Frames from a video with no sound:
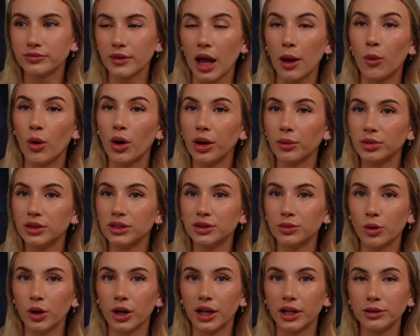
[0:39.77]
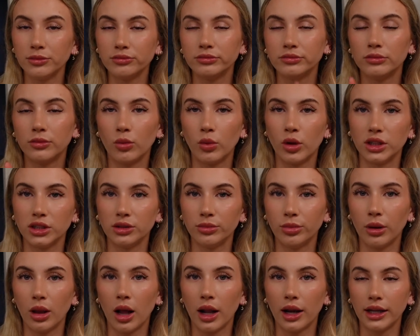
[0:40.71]
I woke up this morning, went to
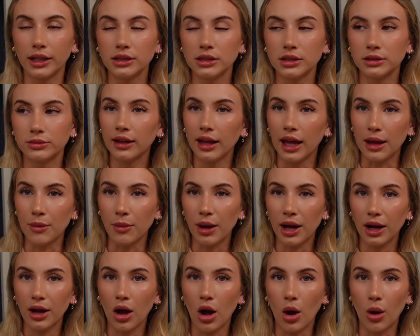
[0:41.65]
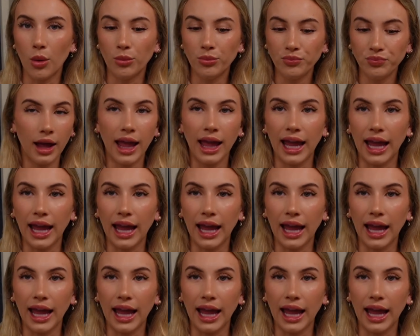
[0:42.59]
Pilates, came back home,